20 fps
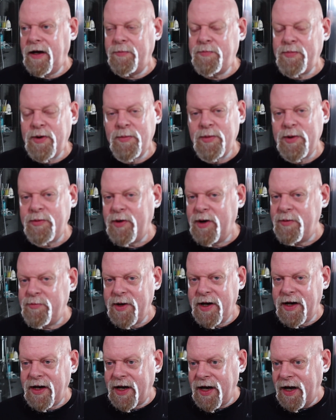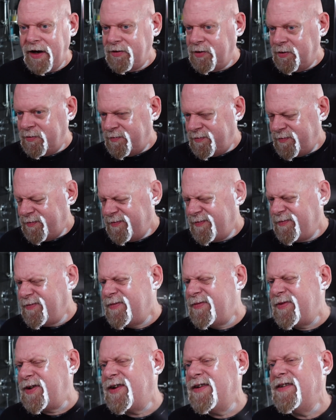probably won't be able to count them
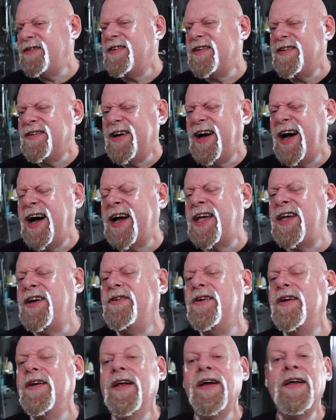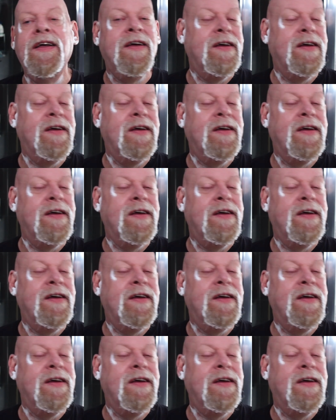accurately